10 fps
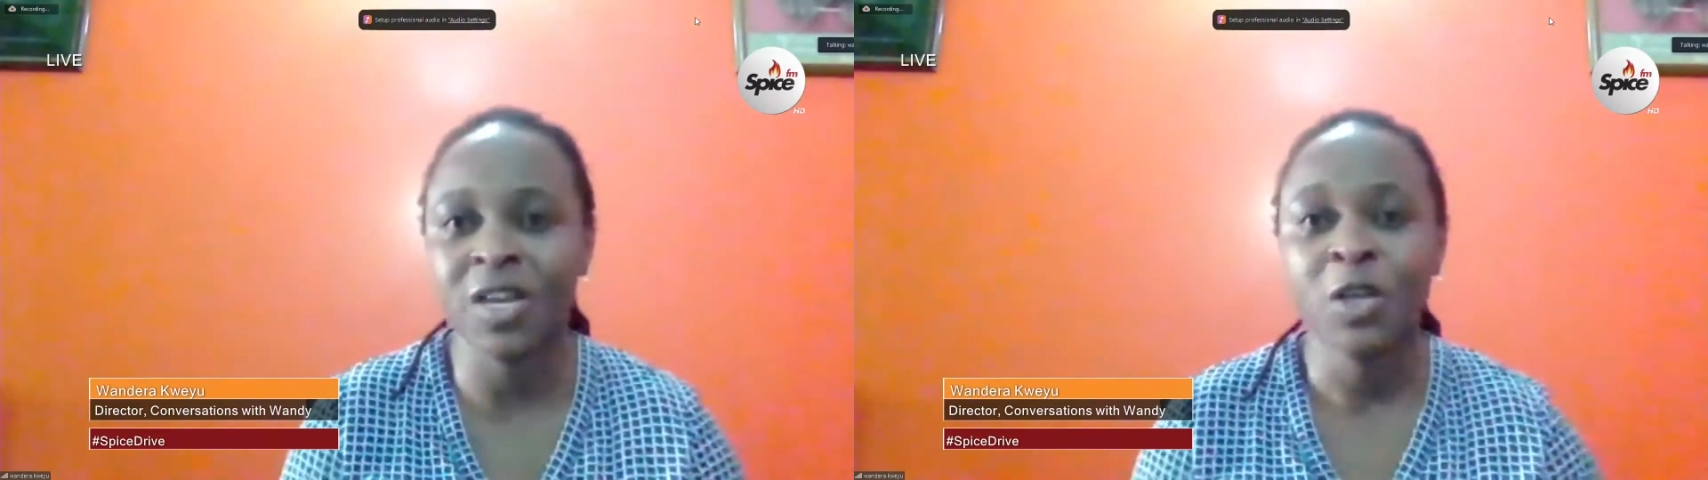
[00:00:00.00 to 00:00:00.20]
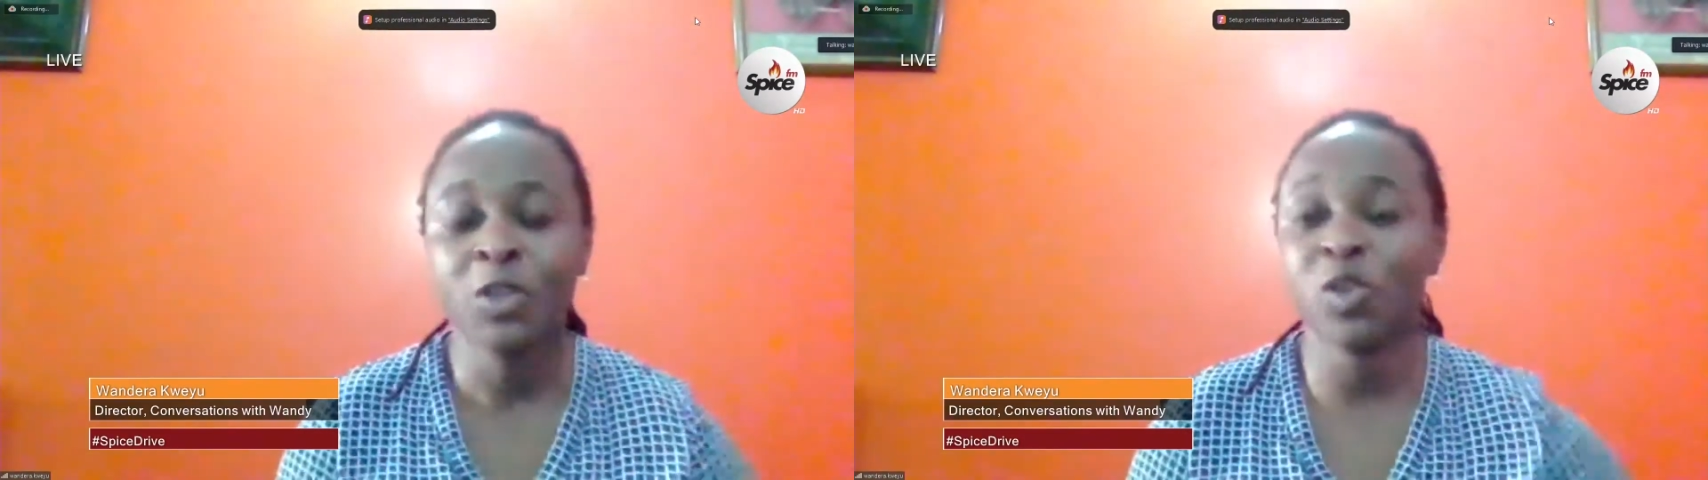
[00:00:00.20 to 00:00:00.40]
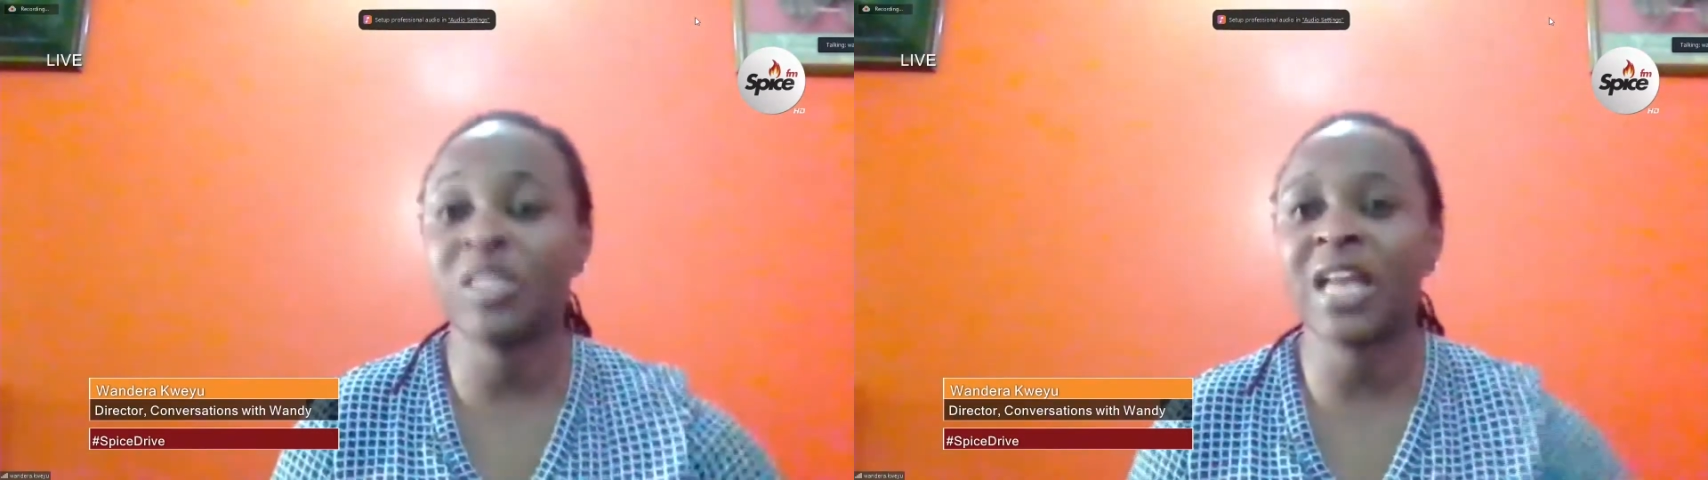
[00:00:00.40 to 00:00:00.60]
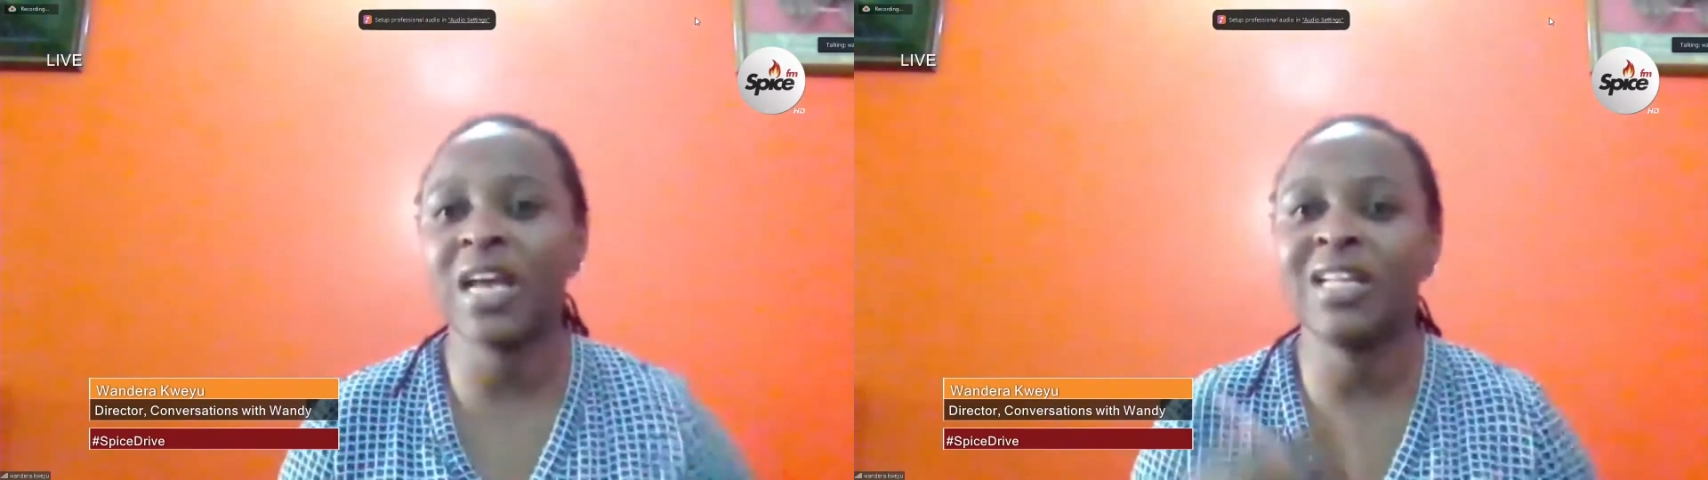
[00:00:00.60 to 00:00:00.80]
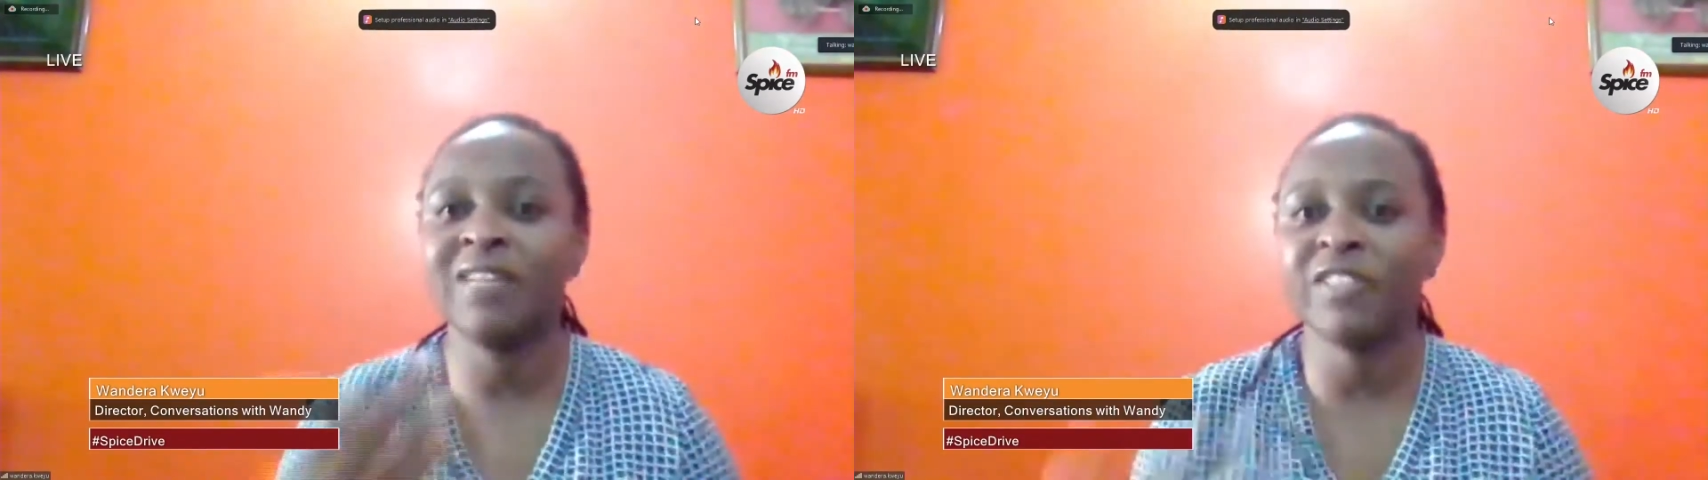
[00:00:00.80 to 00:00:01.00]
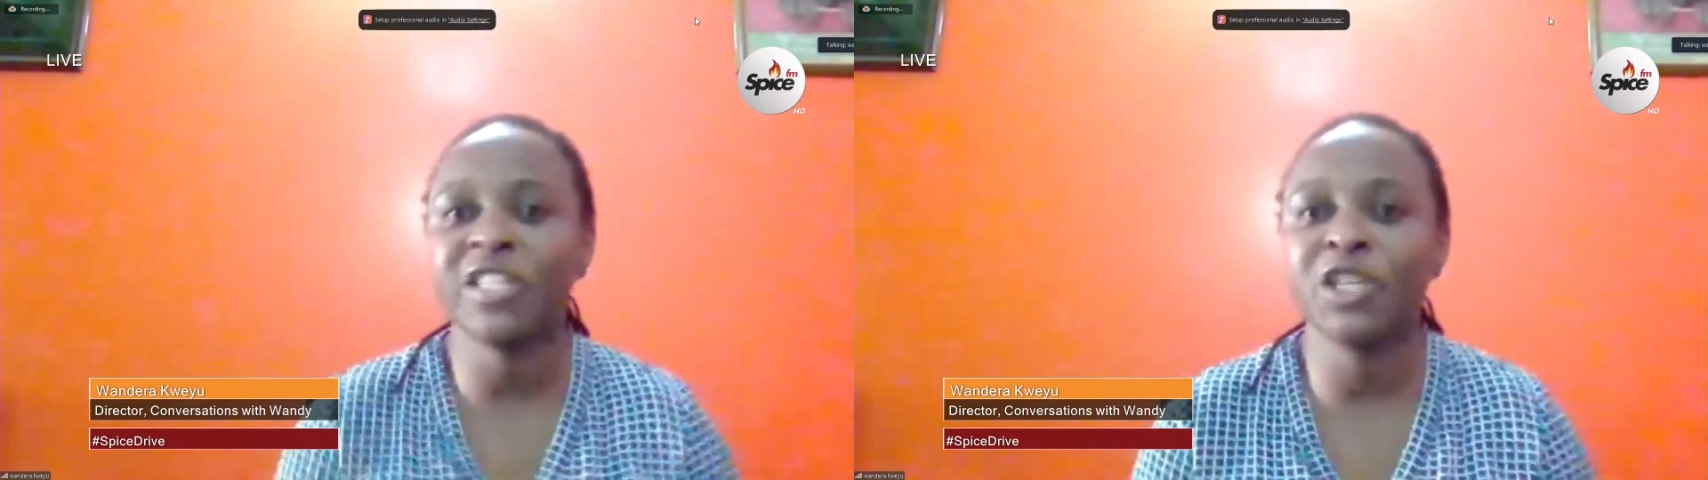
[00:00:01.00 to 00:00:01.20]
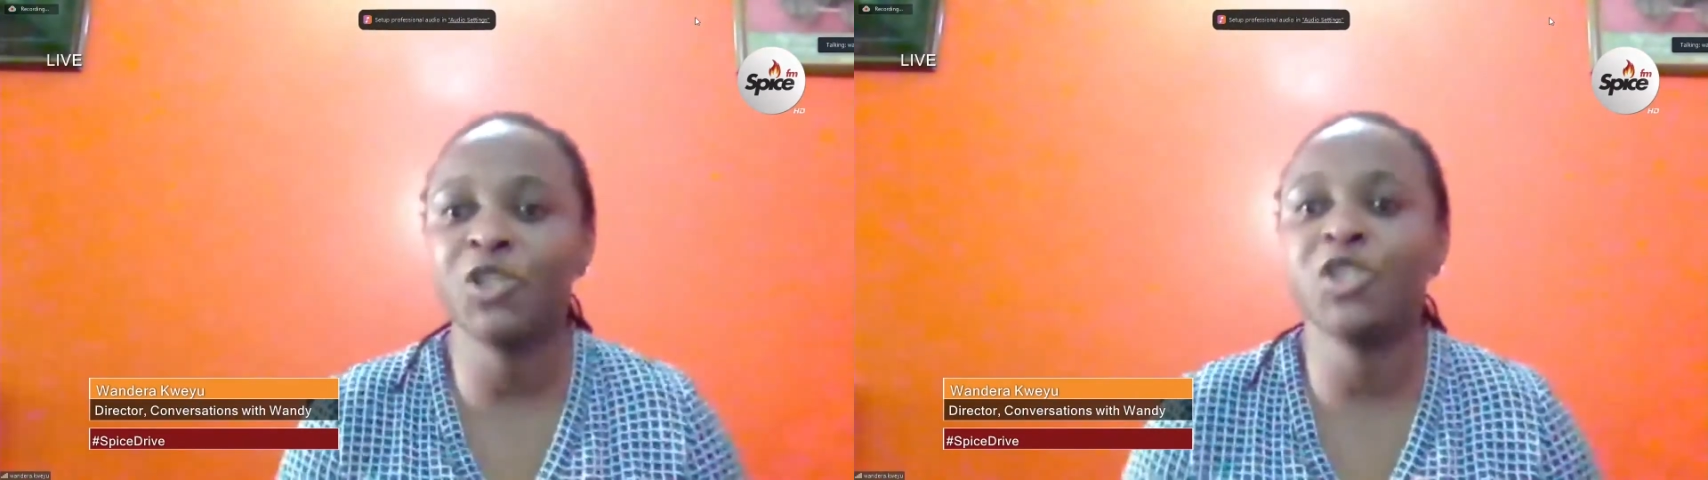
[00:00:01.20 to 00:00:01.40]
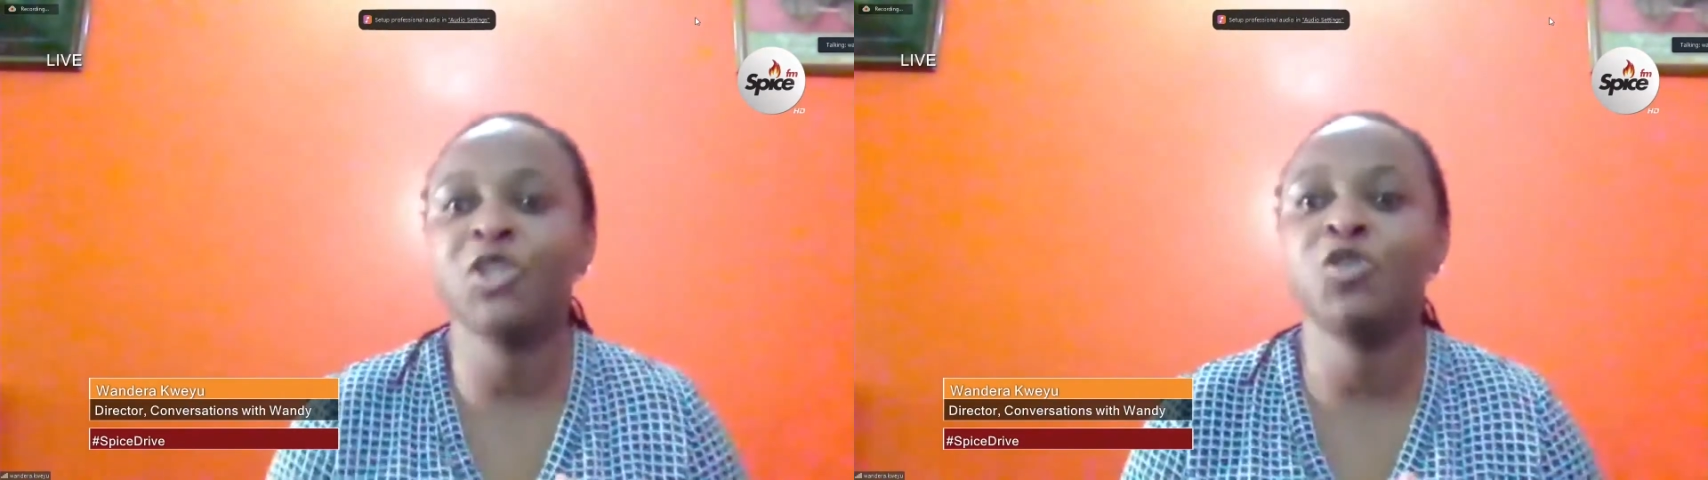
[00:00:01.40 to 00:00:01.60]
So it's like an
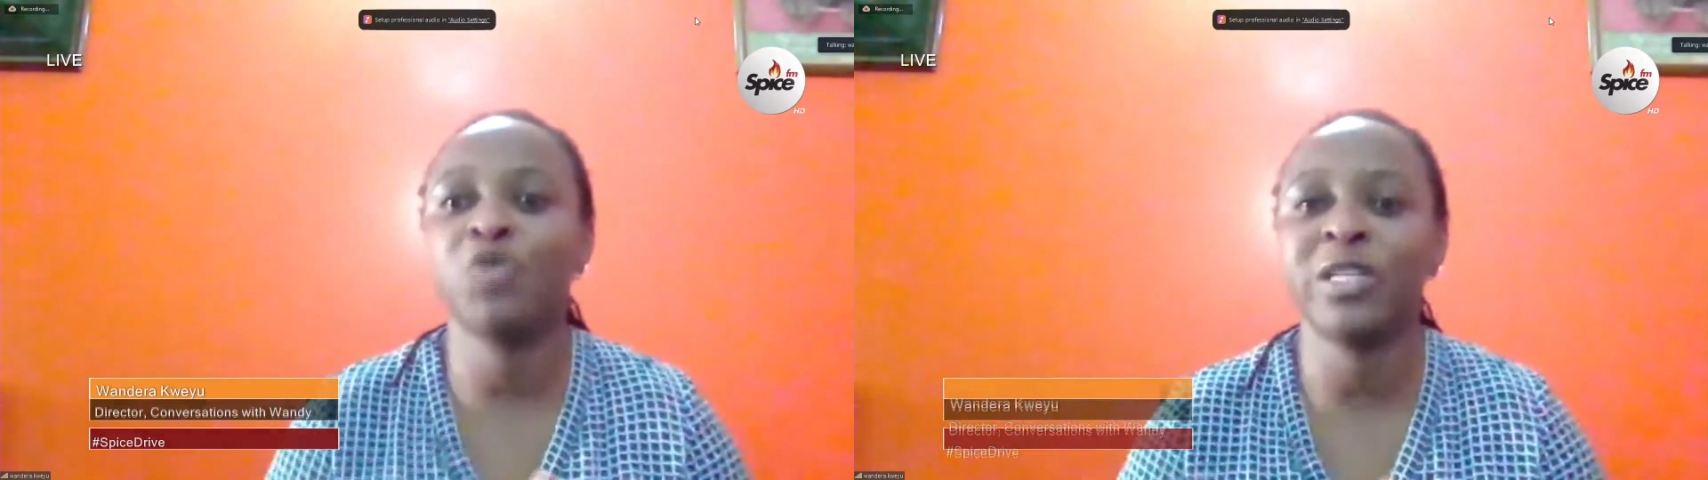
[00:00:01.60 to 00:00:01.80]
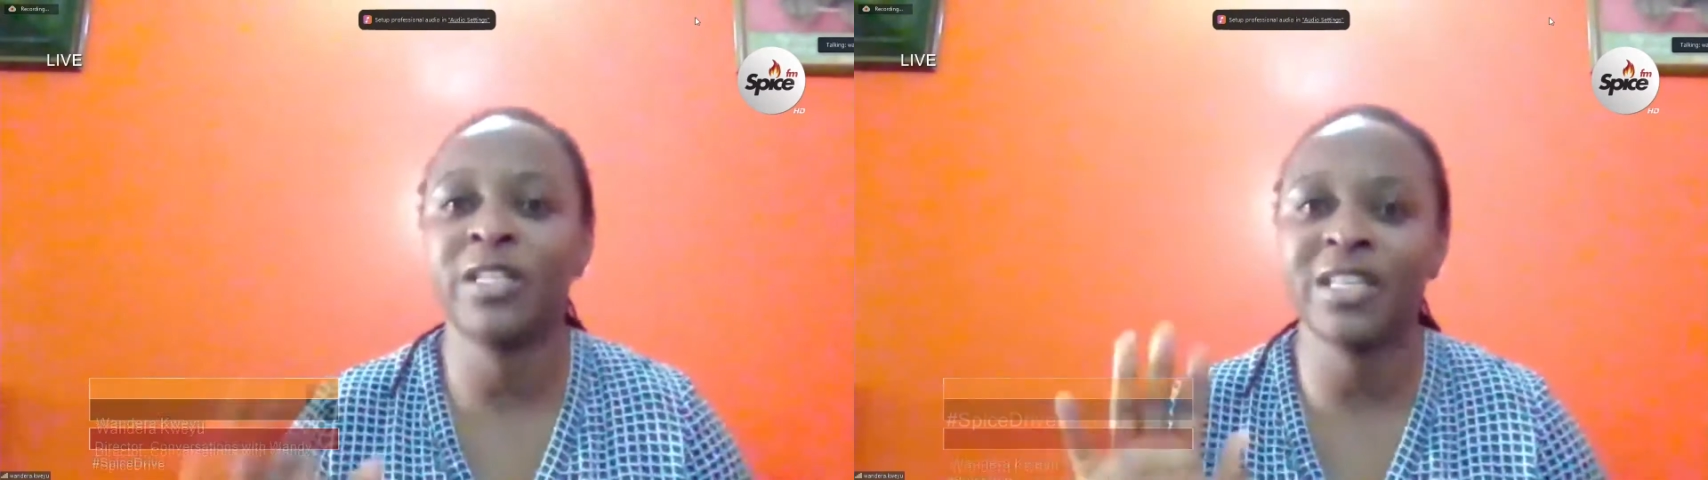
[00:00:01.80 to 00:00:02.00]
invitation to treat.